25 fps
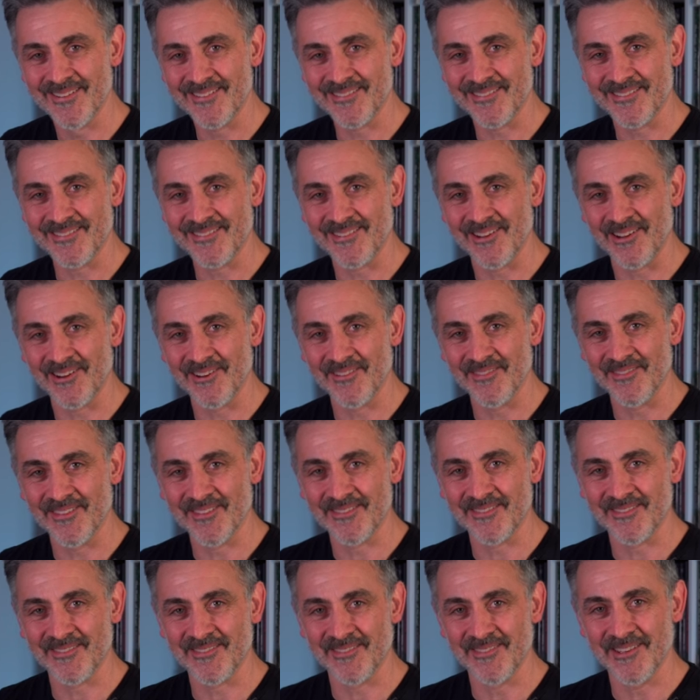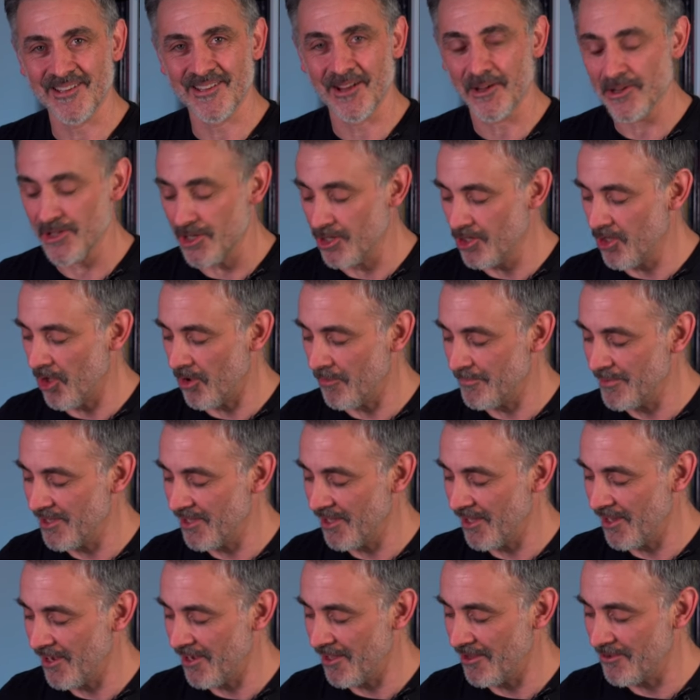This is kind of... this is, you know, you got me
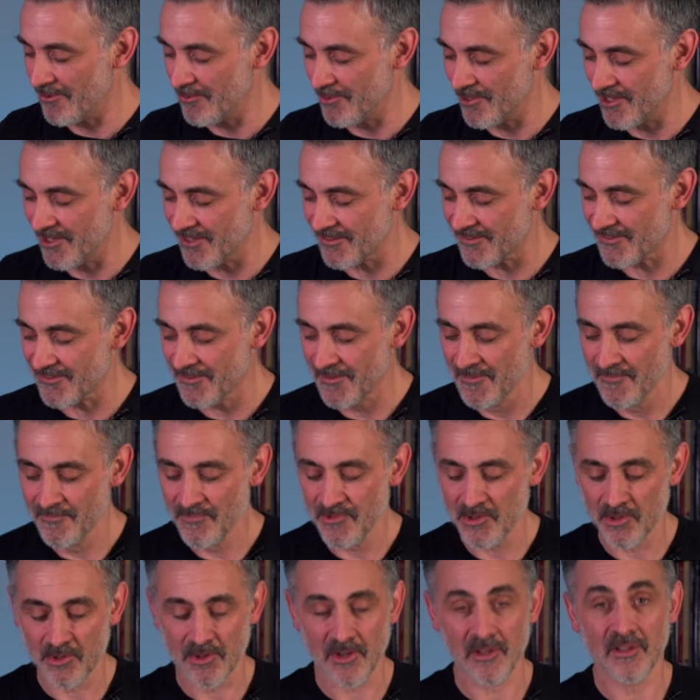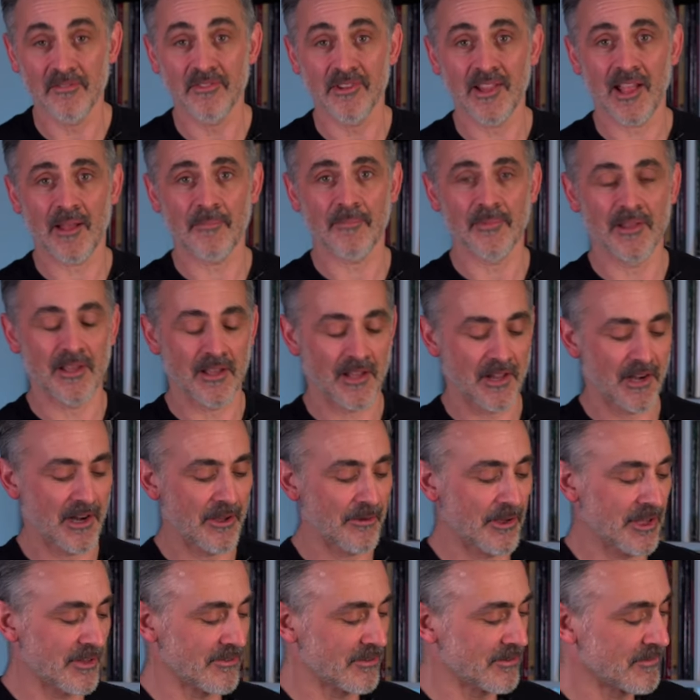a hello with this, or you even had me at
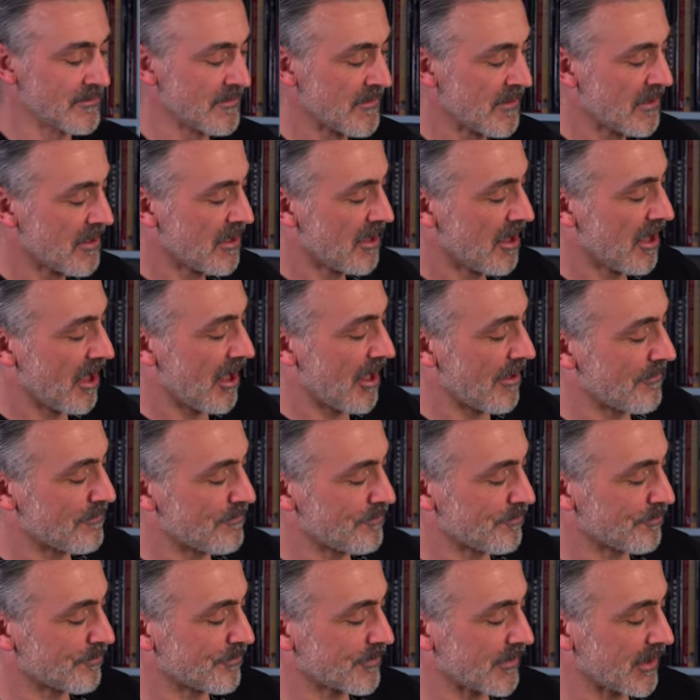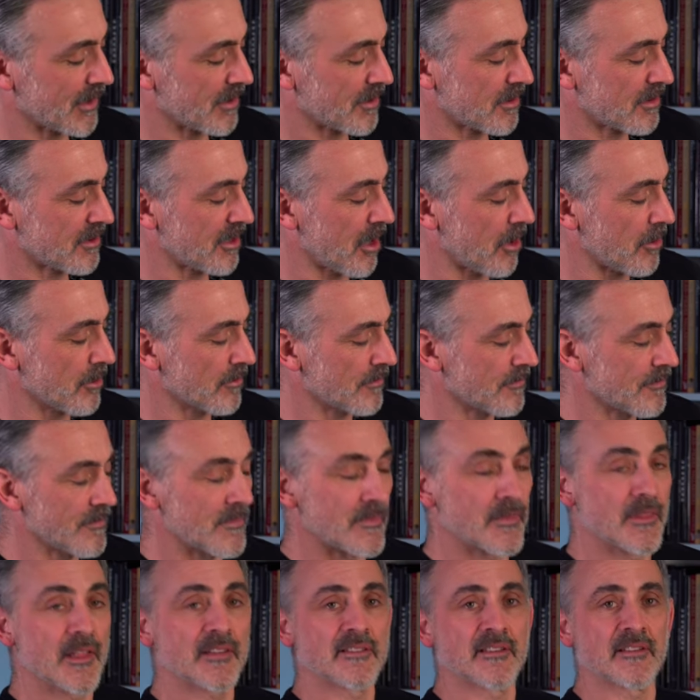hello even. Um, so
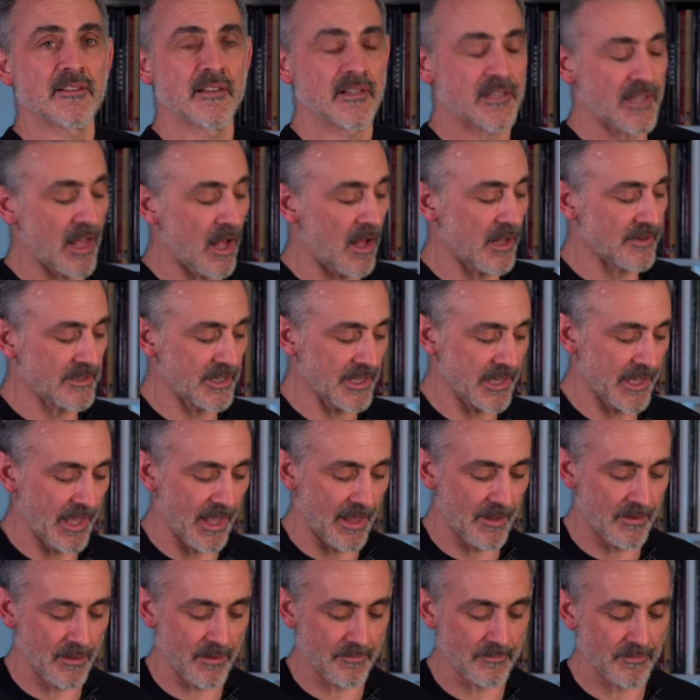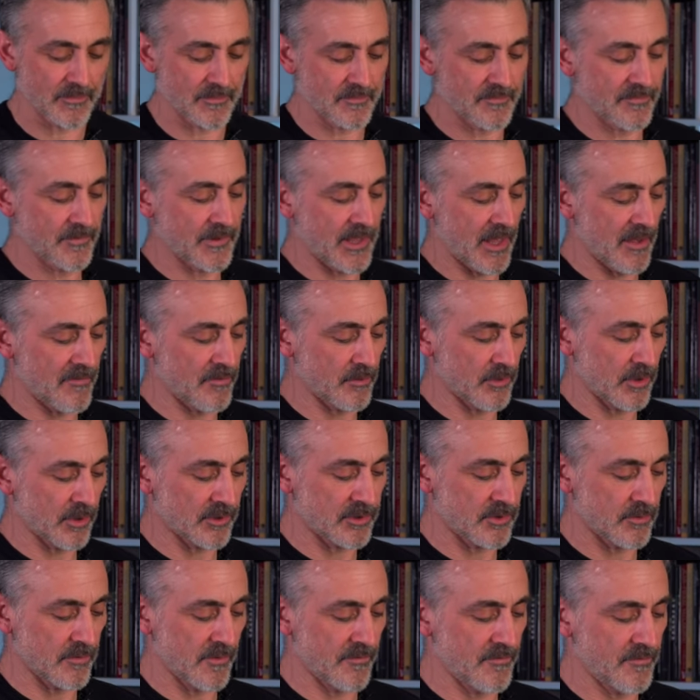this is a card that you get. I'm careful
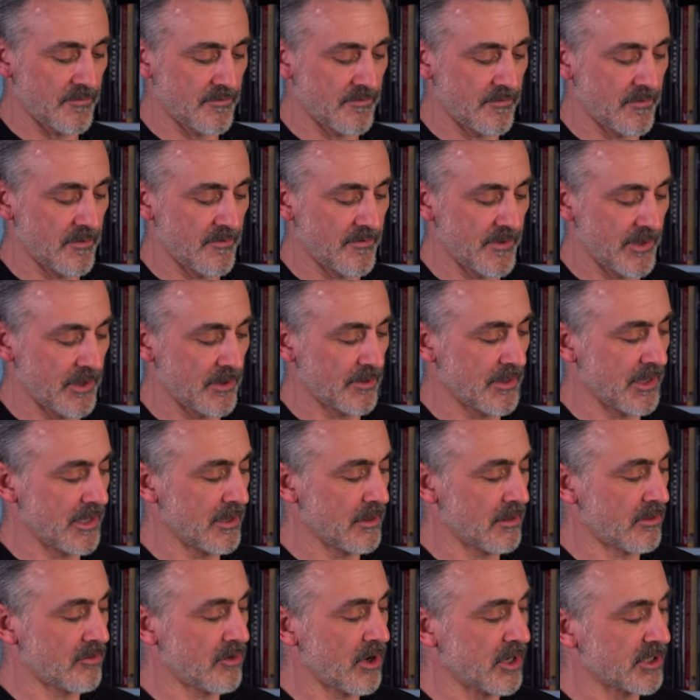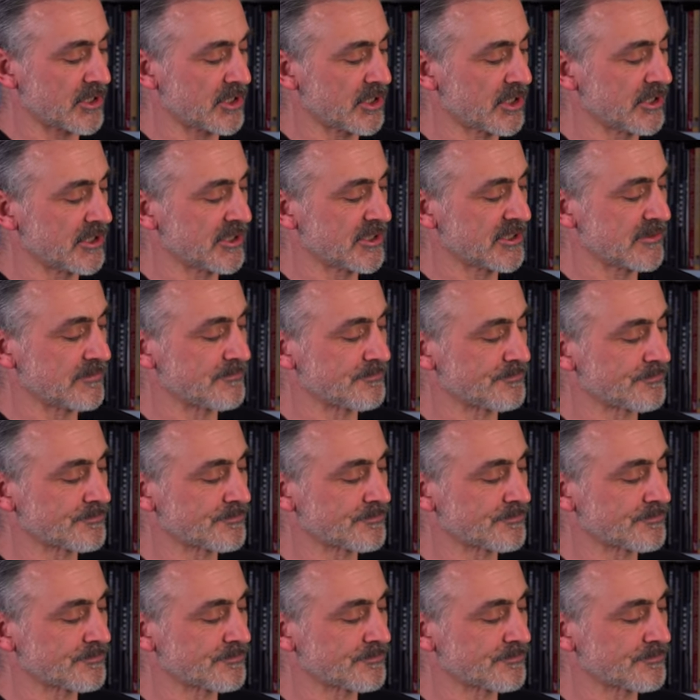not to re reveal the instructions.